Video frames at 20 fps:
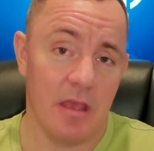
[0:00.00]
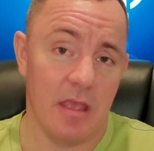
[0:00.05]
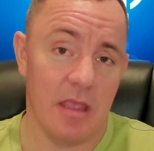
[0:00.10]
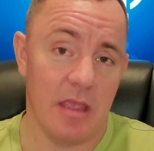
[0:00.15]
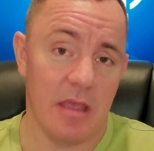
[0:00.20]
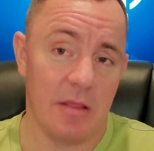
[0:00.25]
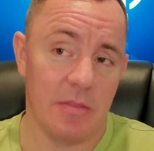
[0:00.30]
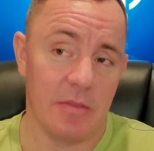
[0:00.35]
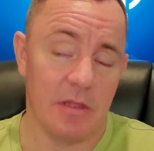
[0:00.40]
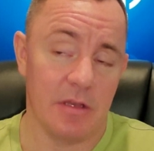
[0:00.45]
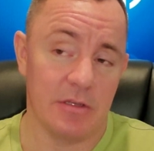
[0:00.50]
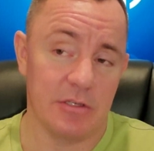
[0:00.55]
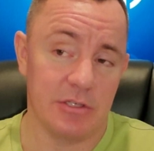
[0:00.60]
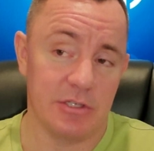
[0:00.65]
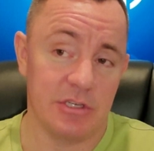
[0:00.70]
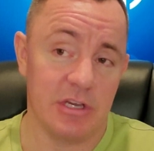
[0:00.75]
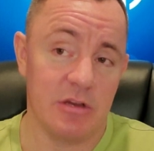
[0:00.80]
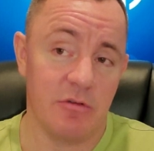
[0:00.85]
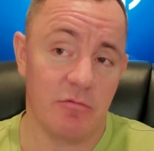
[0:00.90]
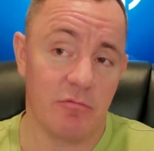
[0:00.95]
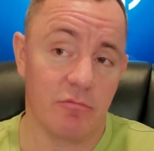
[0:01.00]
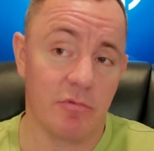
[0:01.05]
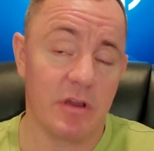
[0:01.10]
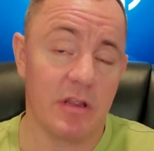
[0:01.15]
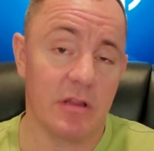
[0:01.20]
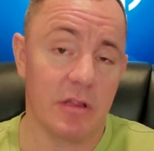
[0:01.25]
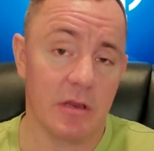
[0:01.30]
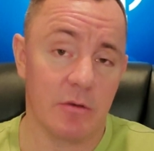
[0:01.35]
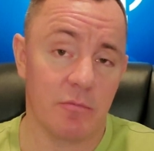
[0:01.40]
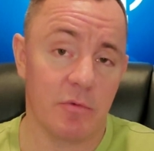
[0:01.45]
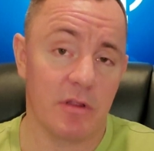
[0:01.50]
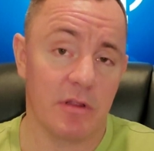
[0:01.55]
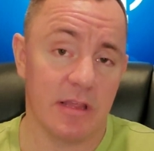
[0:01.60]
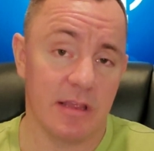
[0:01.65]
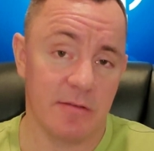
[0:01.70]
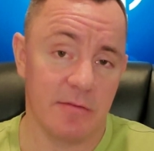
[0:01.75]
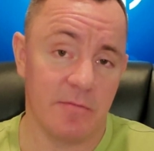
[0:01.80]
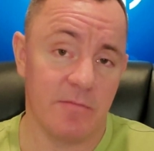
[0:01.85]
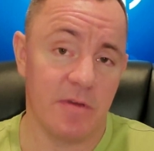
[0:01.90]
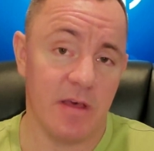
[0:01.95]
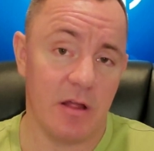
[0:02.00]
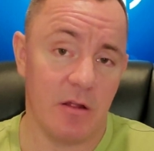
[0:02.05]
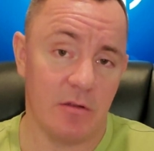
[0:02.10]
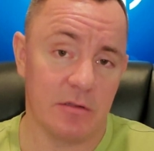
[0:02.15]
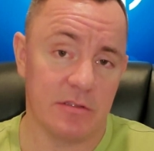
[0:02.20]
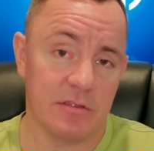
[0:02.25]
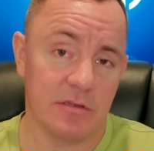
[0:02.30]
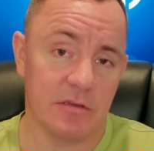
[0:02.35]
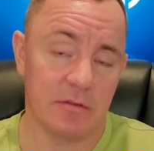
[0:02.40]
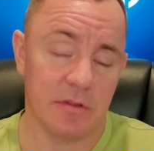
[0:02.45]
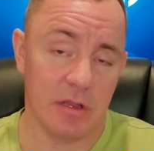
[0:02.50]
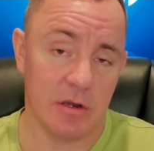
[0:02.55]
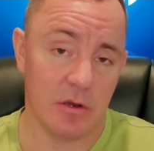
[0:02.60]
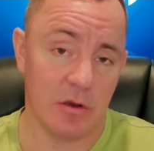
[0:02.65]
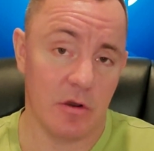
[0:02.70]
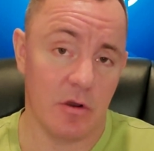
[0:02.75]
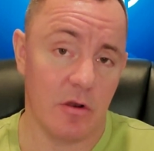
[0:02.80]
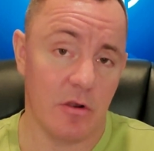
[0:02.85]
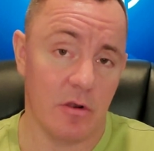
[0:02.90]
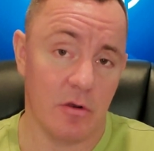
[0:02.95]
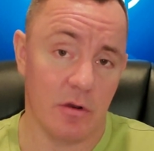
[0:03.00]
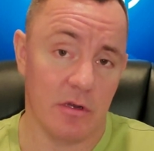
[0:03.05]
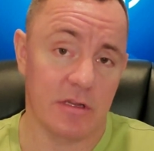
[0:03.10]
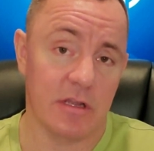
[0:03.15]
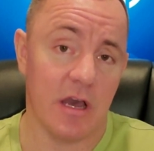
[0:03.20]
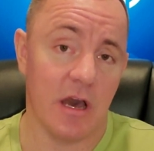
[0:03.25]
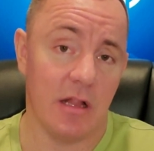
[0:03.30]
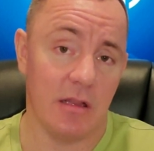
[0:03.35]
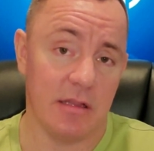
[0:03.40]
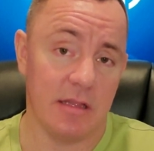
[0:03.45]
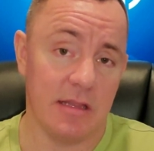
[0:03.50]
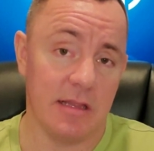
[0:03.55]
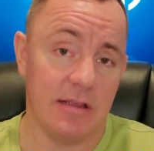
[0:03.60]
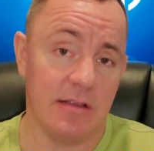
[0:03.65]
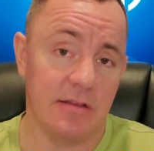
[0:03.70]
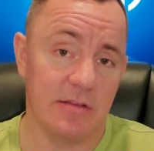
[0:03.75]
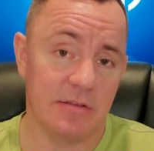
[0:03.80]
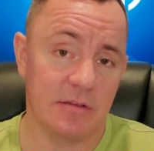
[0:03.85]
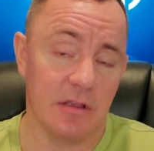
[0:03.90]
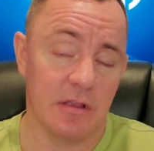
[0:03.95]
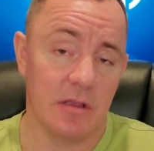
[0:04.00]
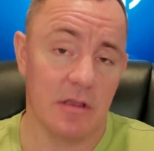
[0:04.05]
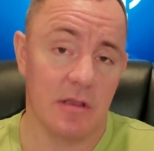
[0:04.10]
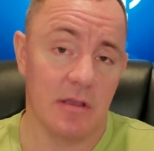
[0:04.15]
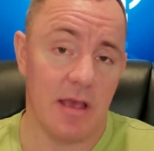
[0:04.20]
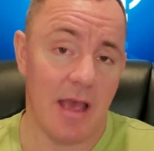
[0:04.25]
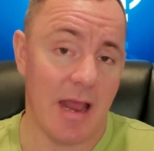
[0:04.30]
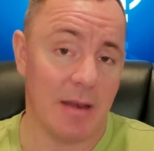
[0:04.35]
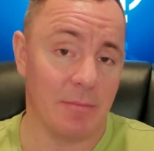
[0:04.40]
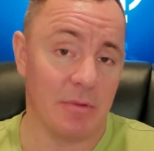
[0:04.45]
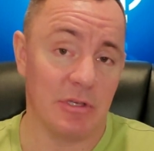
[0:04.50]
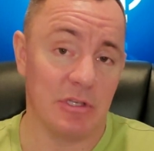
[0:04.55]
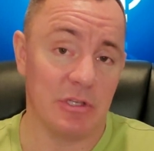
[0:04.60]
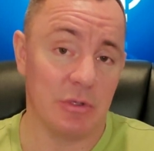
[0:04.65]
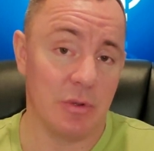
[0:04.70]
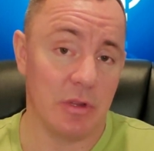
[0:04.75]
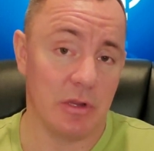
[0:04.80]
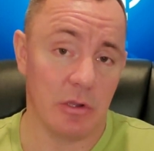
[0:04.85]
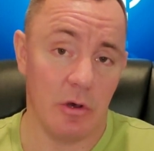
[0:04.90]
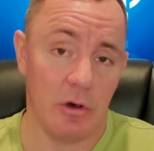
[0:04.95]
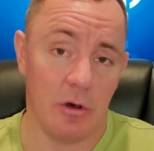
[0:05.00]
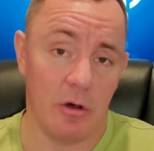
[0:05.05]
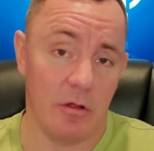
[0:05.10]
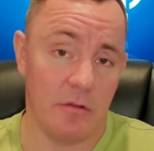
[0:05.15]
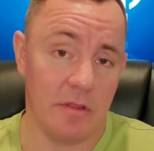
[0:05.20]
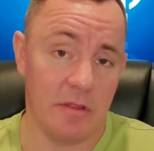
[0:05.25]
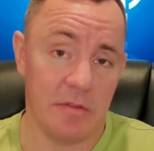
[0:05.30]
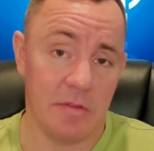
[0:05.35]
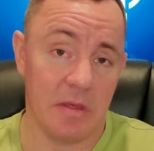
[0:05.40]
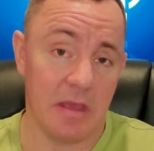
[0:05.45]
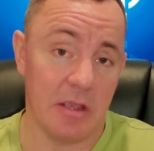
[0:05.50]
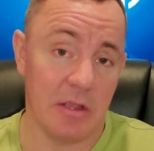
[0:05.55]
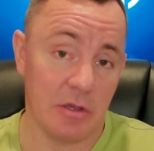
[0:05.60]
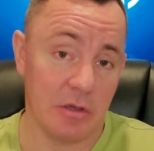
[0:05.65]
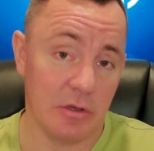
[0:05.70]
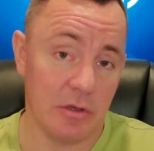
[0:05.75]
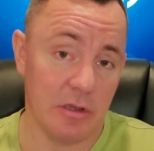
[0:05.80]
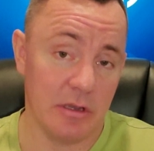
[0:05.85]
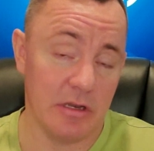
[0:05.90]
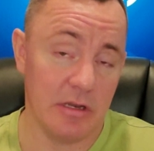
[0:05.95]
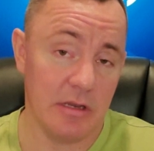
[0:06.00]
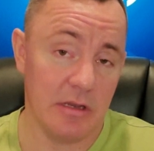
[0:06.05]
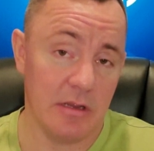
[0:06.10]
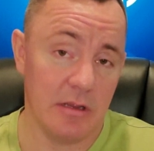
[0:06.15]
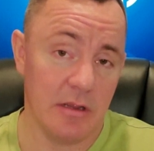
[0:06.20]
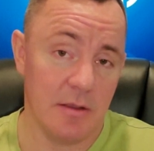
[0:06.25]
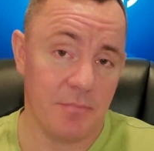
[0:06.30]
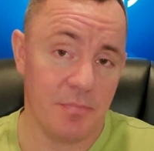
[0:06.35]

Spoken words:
and that she really, really felt that her and her colleagues had been doing all that they could,